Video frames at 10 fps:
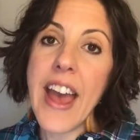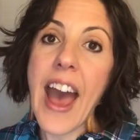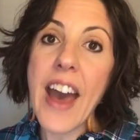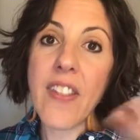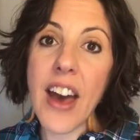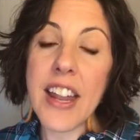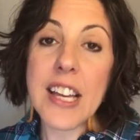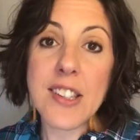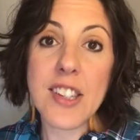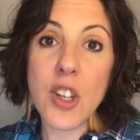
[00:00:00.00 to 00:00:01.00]
And
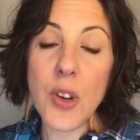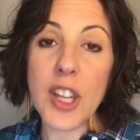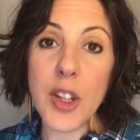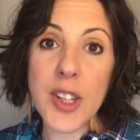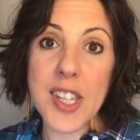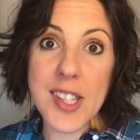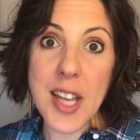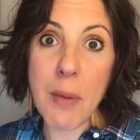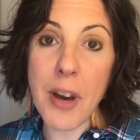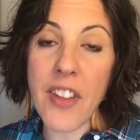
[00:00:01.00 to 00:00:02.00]
you can look this
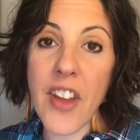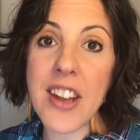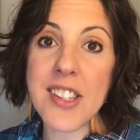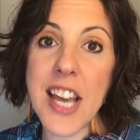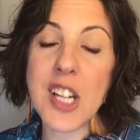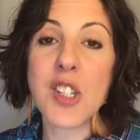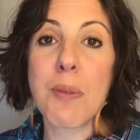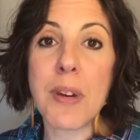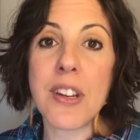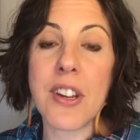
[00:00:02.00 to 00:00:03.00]
up online. It's actually
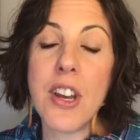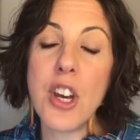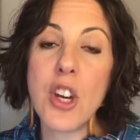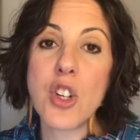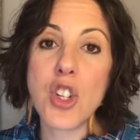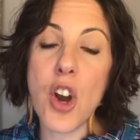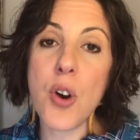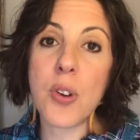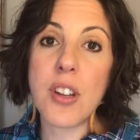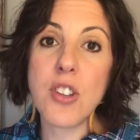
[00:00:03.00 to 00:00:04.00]
been
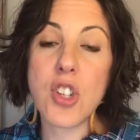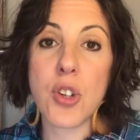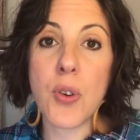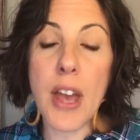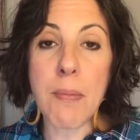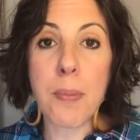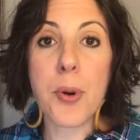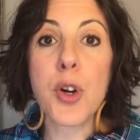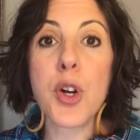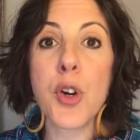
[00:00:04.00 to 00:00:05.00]
shown to
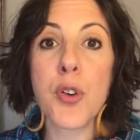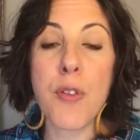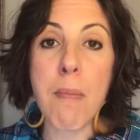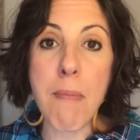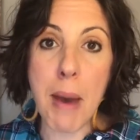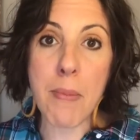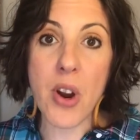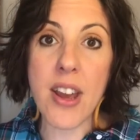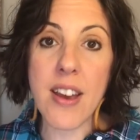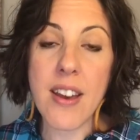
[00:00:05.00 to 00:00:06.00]
improve
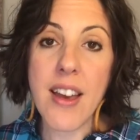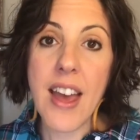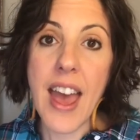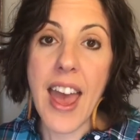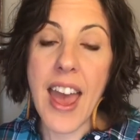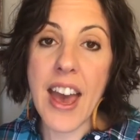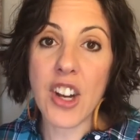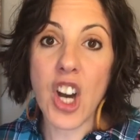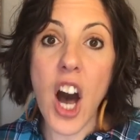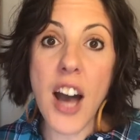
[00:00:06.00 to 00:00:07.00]
memory
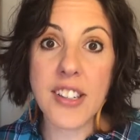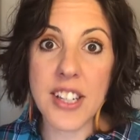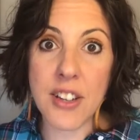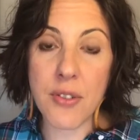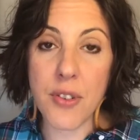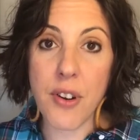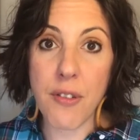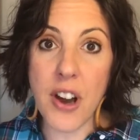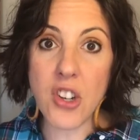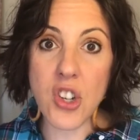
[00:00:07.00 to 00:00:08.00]
and cognitive
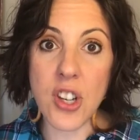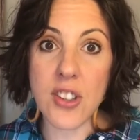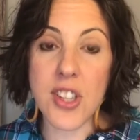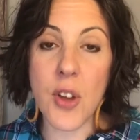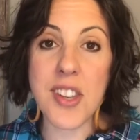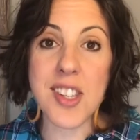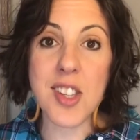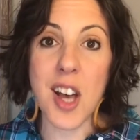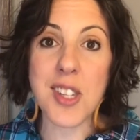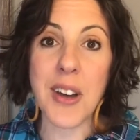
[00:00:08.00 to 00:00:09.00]
function. So this is
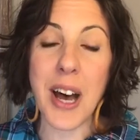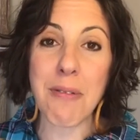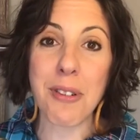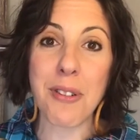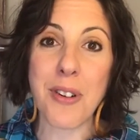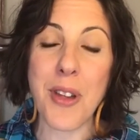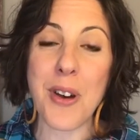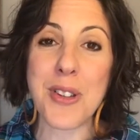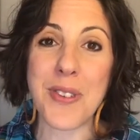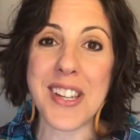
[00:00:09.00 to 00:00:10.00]
also helpful for
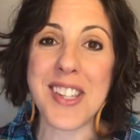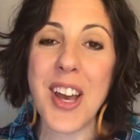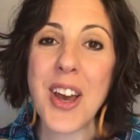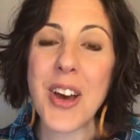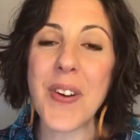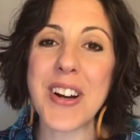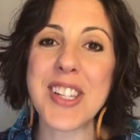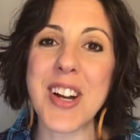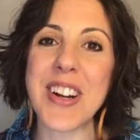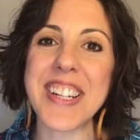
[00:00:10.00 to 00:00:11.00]
those of us who are
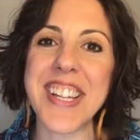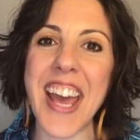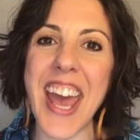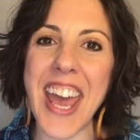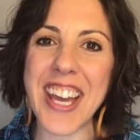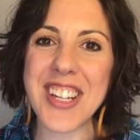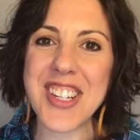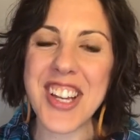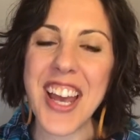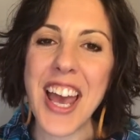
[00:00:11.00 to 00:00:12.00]
starting to
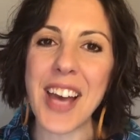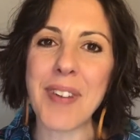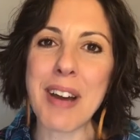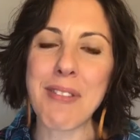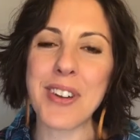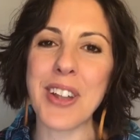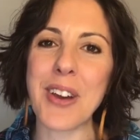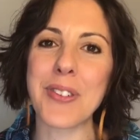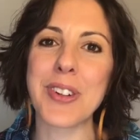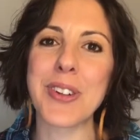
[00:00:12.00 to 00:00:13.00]
age and might feel
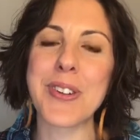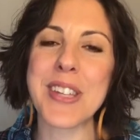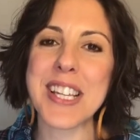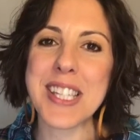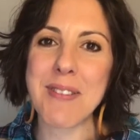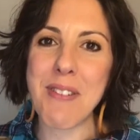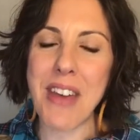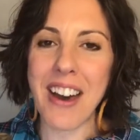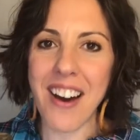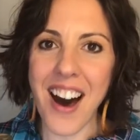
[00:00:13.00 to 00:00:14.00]
like we're losing some of
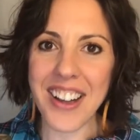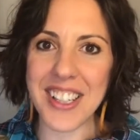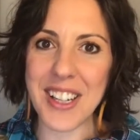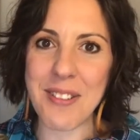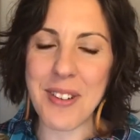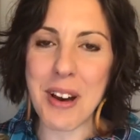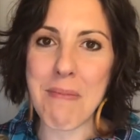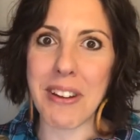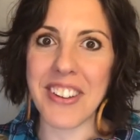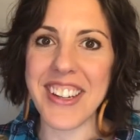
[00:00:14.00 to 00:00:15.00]
that cognitive
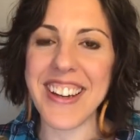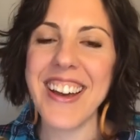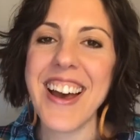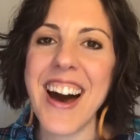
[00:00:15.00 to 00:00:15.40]
ability.